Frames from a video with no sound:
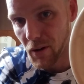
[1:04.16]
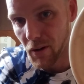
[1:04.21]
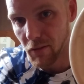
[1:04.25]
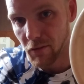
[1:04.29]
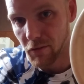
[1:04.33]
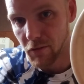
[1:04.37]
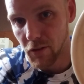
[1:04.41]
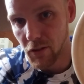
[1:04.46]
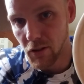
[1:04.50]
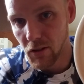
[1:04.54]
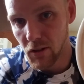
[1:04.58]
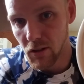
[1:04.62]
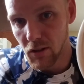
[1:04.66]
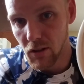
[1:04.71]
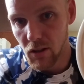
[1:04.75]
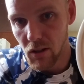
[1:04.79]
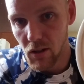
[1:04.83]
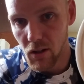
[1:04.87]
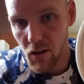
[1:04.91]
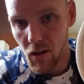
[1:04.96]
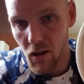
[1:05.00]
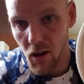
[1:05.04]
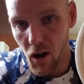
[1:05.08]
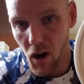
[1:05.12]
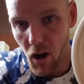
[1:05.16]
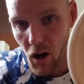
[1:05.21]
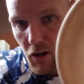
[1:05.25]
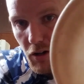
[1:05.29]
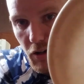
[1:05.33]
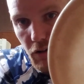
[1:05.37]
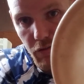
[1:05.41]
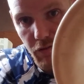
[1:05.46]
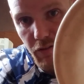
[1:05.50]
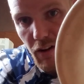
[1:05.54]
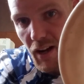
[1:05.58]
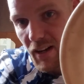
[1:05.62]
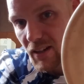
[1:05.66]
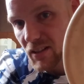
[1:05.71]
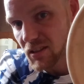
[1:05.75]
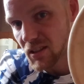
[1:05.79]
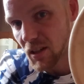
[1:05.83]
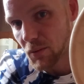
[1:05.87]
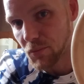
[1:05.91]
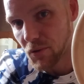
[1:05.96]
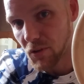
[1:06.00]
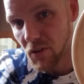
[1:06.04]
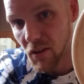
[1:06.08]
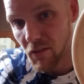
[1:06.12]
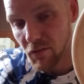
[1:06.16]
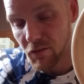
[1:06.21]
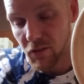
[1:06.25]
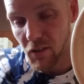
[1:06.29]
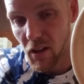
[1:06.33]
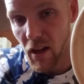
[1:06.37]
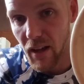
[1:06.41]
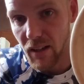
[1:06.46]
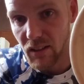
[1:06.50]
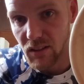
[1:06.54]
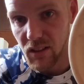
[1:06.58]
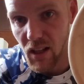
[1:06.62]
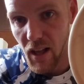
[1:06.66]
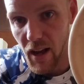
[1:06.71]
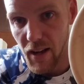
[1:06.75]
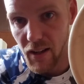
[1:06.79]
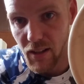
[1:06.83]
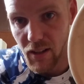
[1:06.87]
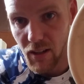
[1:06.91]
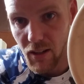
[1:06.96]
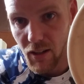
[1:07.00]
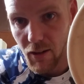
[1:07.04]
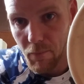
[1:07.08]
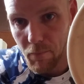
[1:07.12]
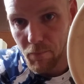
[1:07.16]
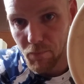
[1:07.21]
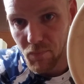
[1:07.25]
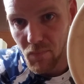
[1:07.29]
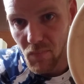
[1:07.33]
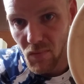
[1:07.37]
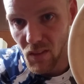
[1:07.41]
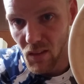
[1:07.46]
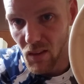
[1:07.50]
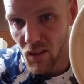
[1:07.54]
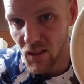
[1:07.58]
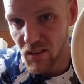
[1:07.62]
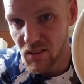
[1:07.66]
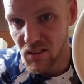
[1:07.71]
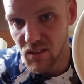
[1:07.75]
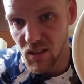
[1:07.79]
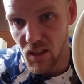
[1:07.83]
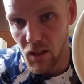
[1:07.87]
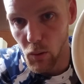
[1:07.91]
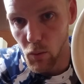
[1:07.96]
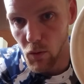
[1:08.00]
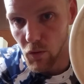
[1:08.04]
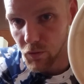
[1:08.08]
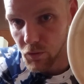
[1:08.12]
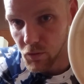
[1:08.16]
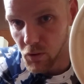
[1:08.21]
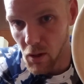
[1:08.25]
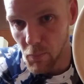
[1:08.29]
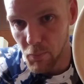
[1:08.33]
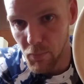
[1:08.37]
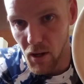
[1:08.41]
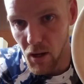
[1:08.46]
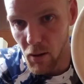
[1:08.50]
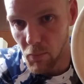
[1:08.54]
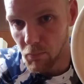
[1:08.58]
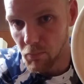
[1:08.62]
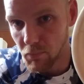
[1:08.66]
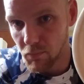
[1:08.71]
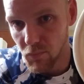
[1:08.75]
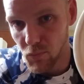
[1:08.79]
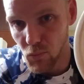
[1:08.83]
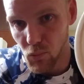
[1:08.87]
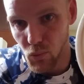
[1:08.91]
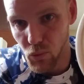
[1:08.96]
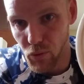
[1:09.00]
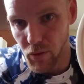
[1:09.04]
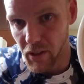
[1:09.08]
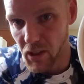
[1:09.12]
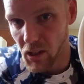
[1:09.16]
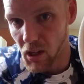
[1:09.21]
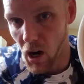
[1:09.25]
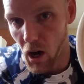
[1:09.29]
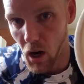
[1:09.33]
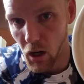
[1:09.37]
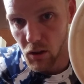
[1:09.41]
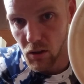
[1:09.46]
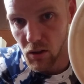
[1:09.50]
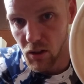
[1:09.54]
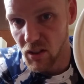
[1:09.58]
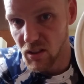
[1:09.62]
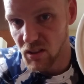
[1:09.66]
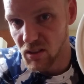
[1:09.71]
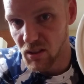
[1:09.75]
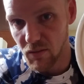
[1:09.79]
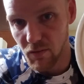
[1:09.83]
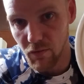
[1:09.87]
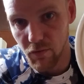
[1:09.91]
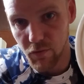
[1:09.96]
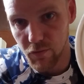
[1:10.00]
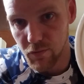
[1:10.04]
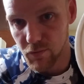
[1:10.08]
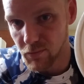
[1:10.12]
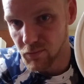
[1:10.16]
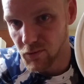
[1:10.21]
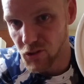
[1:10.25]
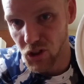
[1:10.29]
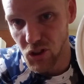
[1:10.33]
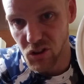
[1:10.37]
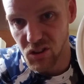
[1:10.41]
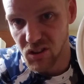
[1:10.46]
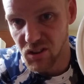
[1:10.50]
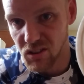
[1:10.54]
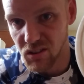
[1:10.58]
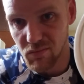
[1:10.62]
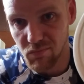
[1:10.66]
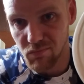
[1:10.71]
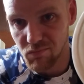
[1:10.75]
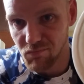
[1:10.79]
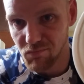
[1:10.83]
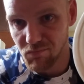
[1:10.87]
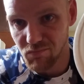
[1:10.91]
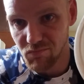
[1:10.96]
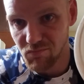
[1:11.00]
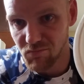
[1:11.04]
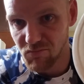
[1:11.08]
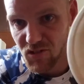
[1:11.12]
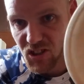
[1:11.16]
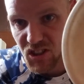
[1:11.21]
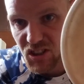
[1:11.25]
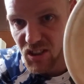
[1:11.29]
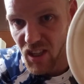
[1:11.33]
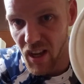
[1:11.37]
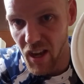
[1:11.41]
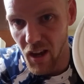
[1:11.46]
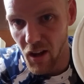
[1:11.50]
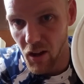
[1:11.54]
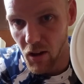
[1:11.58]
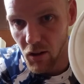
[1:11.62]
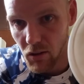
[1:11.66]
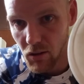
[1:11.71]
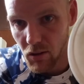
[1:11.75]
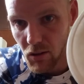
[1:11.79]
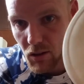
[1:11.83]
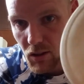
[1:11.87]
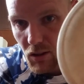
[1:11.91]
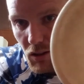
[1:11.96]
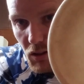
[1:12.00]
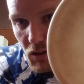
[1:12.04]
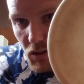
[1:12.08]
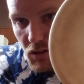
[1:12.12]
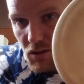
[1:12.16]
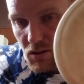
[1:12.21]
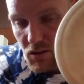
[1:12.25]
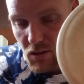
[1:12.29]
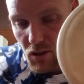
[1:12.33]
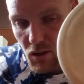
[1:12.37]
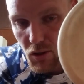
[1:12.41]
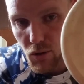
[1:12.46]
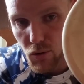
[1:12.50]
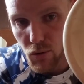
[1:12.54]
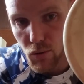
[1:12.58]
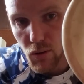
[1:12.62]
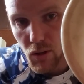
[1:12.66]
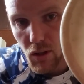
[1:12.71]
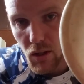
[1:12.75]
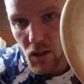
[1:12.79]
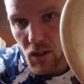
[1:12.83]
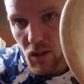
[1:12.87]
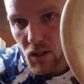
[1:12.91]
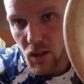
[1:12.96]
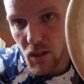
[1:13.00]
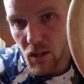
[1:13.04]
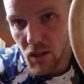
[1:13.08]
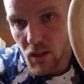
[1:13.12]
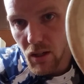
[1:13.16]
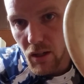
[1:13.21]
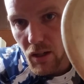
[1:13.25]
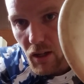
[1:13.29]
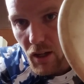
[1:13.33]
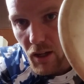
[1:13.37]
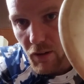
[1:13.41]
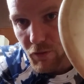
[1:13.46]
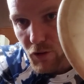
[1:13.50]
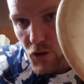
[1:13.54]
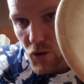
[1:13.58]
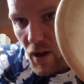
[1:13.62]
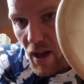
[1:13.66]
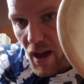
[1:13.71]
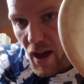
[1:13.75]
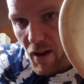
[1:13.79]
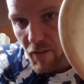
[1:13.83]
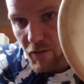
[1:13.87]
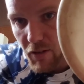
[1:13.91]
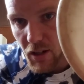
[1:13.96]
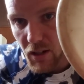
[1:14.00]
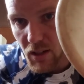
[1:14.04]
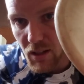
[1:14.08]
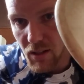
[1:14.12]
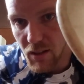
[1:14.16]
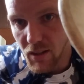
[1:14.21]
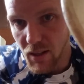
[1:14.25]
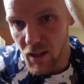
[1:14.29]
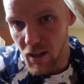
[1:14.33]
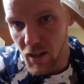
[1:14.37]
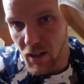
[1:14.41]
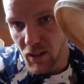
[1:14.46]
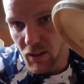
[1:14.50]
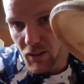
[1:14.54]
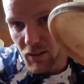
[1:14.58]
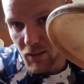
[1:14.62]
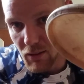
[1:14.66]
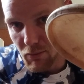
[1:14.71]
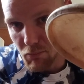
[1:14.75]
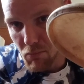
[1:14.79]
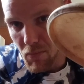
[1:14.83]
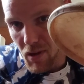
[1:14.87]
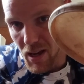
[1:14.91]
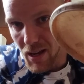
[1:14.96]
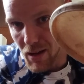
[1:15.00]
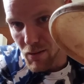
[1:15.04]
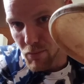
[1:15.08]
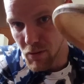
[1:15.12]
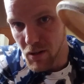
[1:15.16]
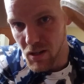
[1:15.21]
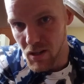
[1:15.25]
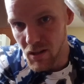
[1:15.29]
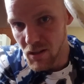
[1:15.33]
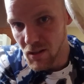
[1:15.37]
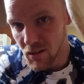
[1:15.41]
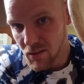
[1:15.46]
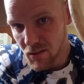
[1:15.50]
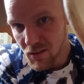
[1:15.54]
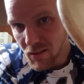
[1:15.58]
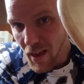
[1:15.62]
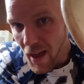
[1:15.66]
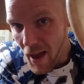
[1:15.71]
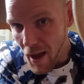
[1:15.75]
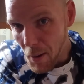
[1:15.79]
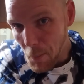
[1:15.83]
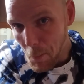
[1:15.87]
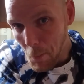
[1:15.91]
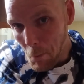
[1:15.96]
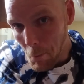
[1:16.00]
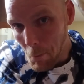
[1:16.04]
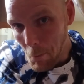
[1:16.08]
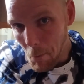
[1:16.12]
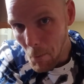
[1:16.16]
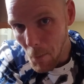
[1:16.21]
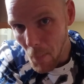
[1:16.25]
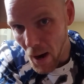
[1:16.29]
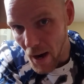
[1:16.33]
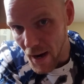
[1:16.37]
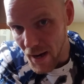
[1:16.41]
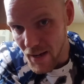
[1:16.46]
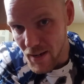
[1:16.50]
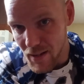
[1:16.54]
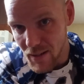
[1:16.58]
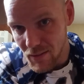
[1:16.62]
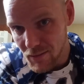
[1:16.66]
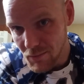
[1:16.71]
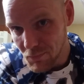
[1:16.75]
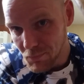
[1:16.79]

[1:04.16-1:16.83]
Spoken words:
of. Hard to find something that flies like it. This thing will flip up regardless and just sail. So if you have anything maybe that might